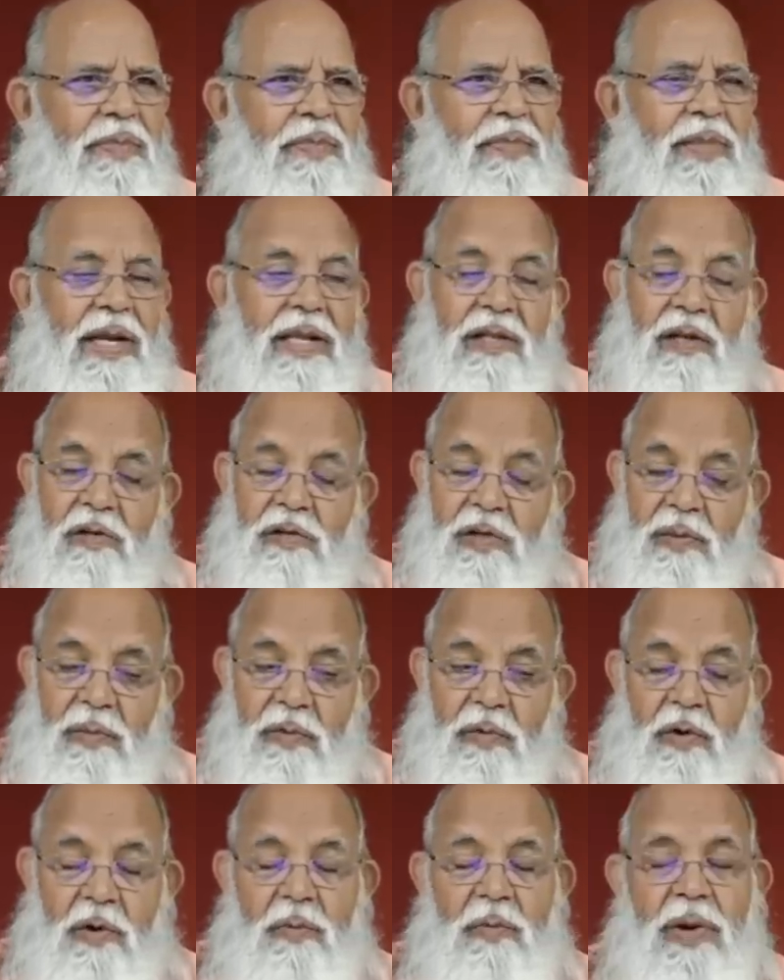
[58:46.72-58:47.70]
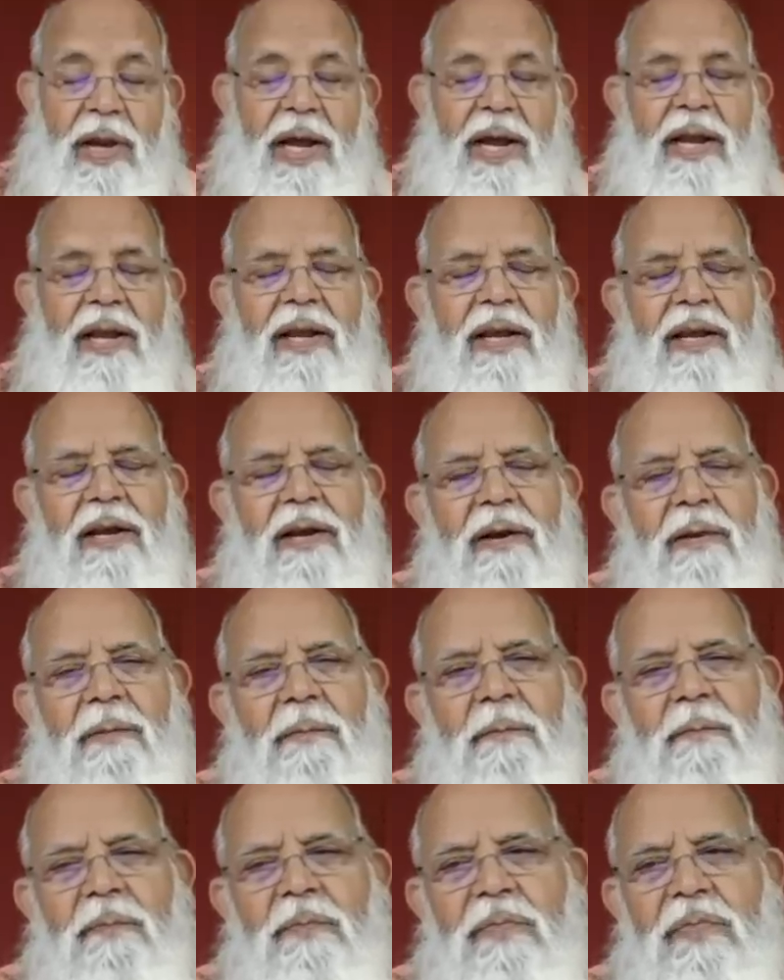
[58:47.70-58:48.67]
That is also a good plan.
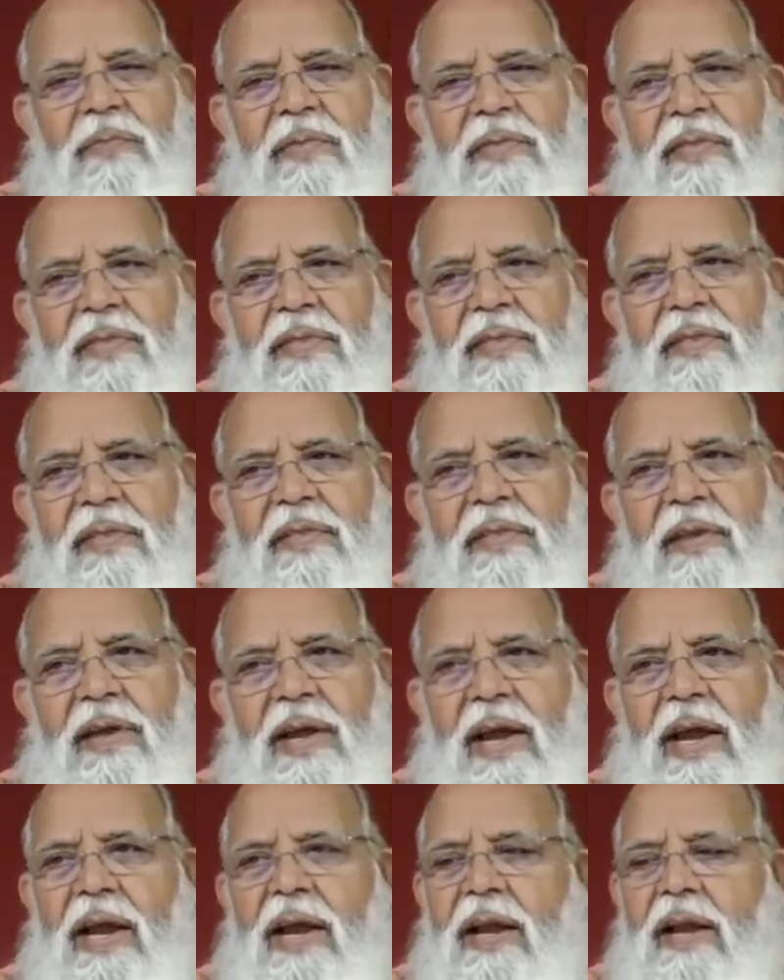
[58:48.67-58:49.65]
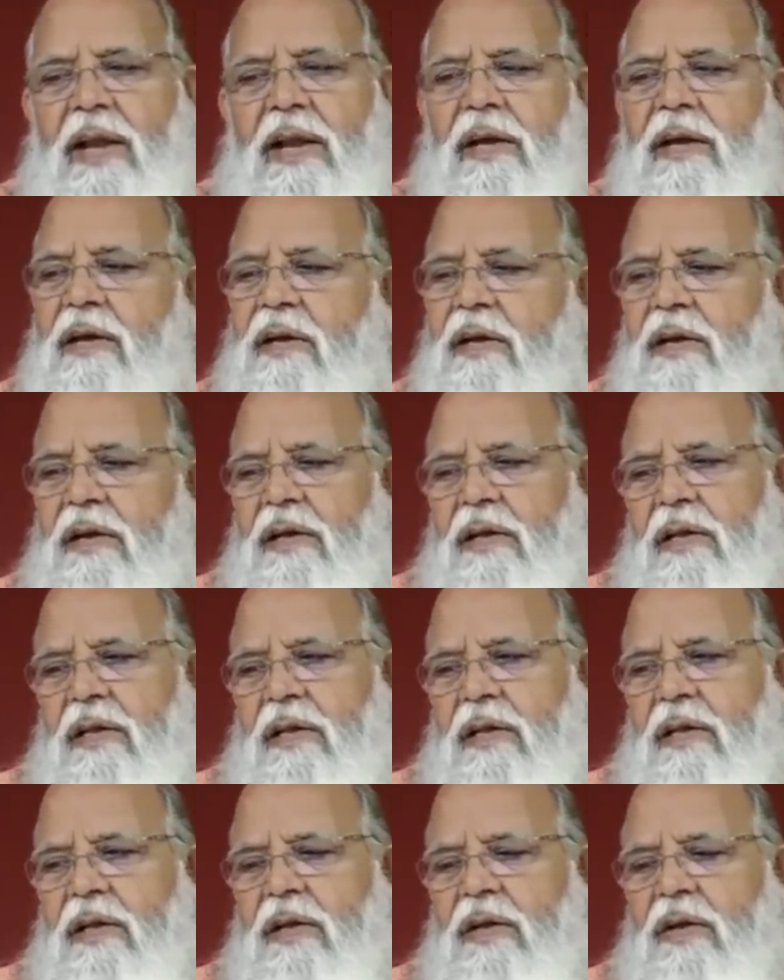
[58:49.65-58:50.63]
And
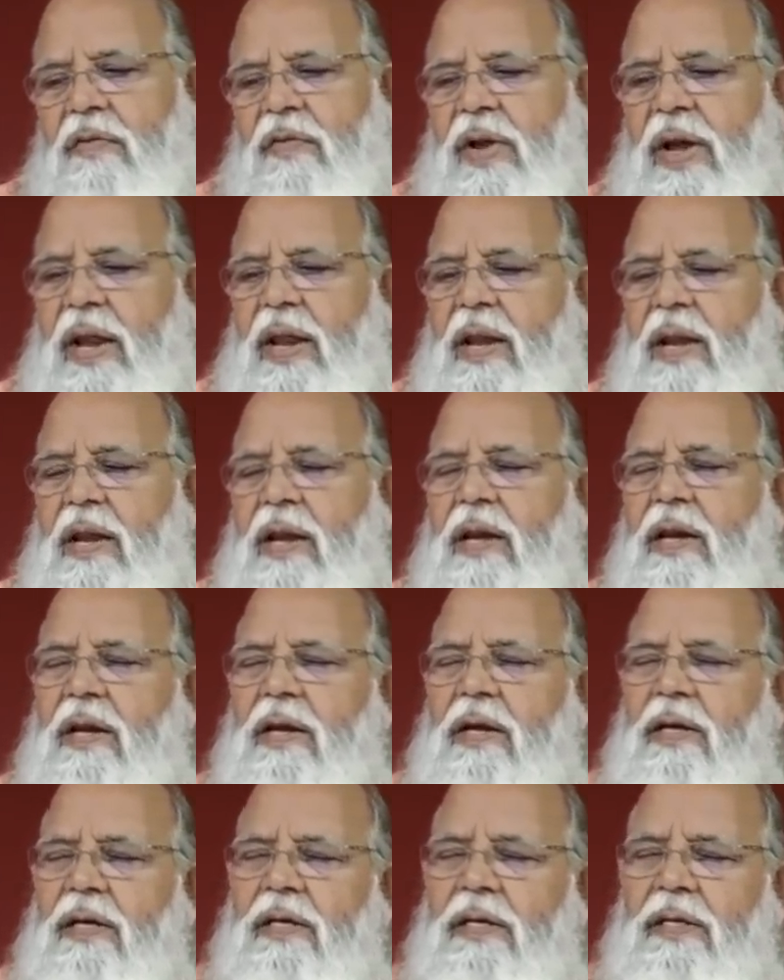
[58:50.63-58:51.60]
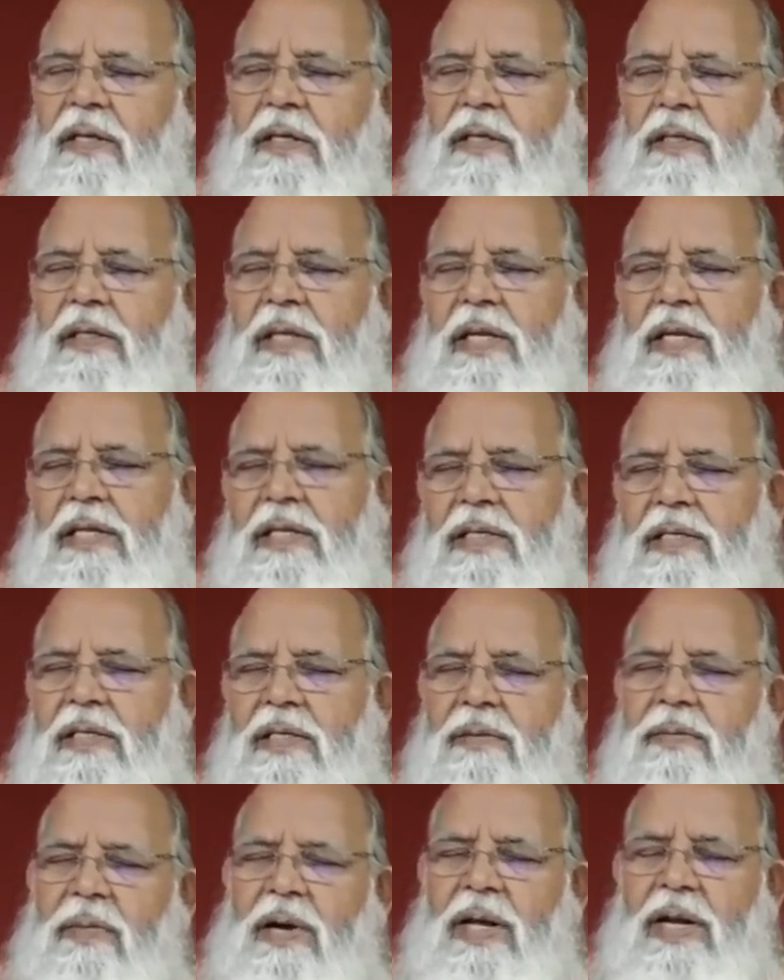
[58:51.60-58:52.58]
when this
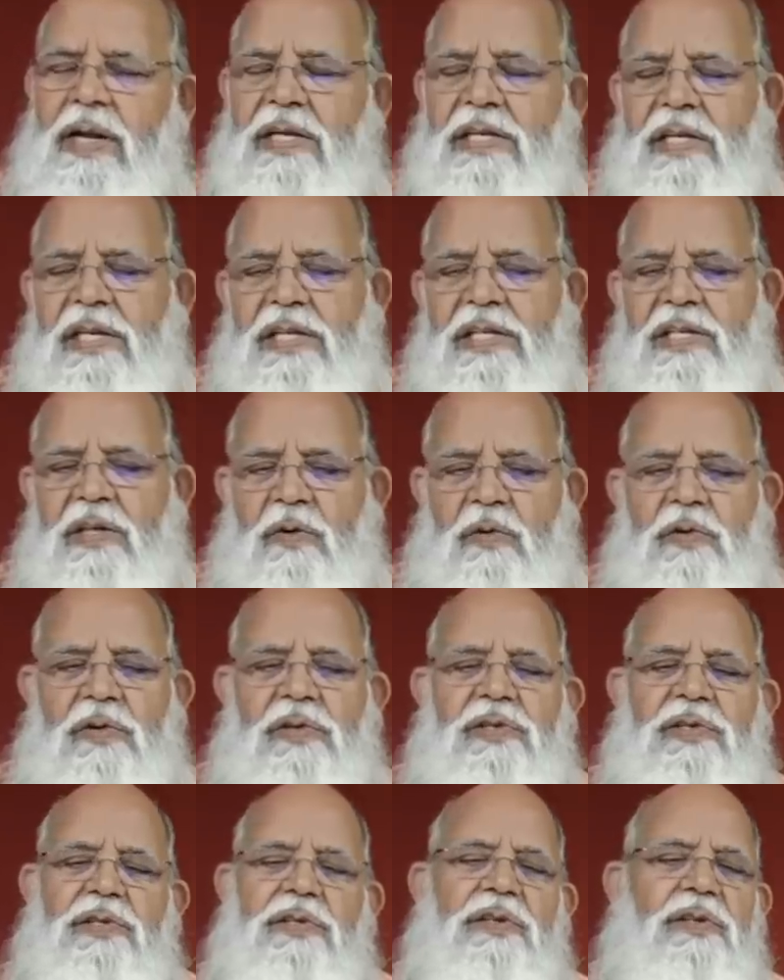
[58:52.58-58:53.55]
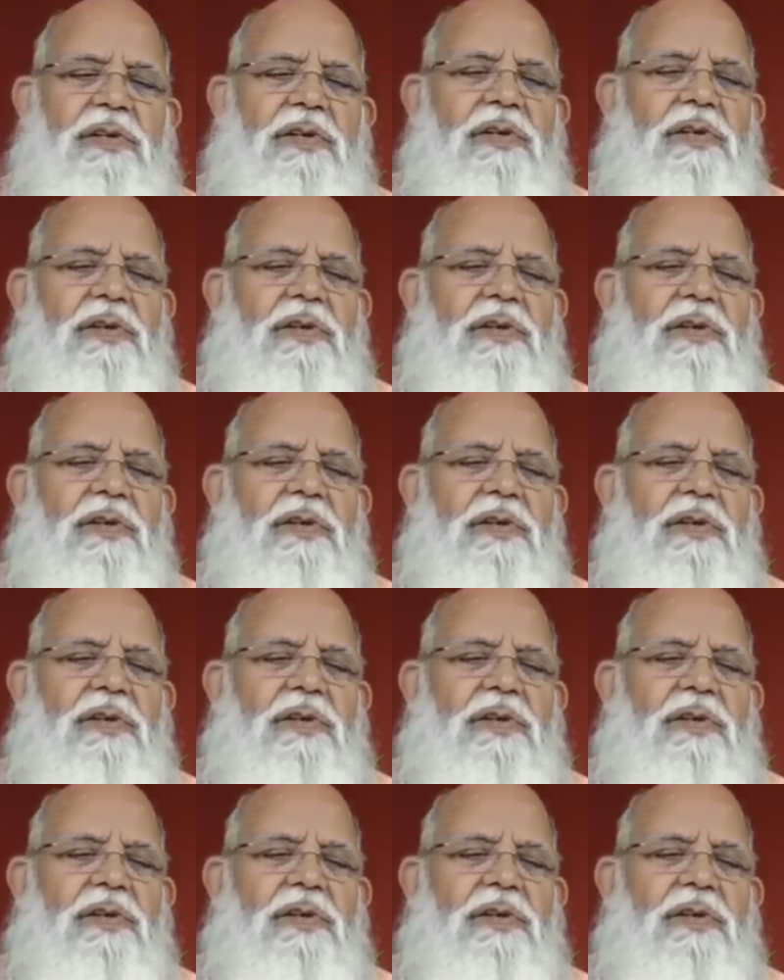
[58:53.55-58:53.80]
Marichji shouts,